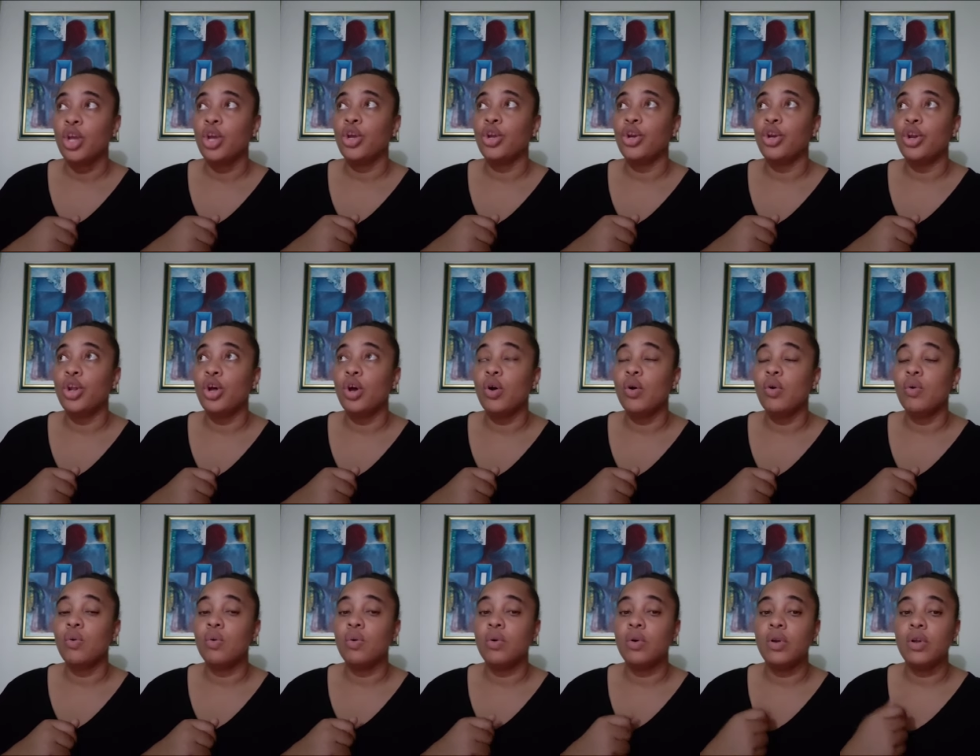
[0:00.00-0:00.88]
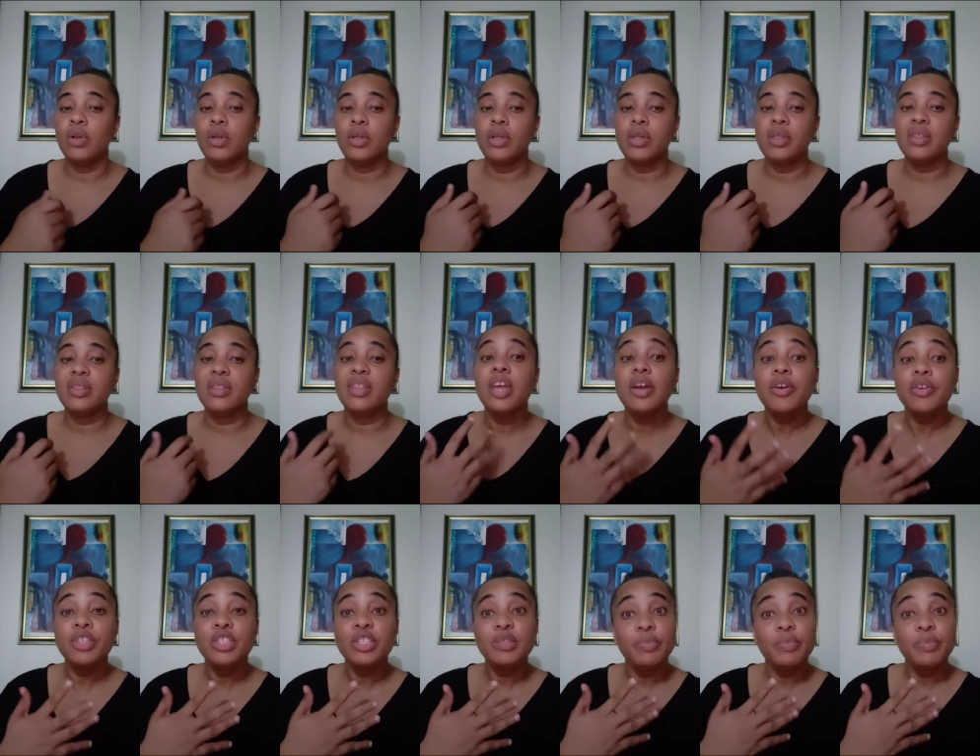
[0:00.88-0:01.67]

Now, there is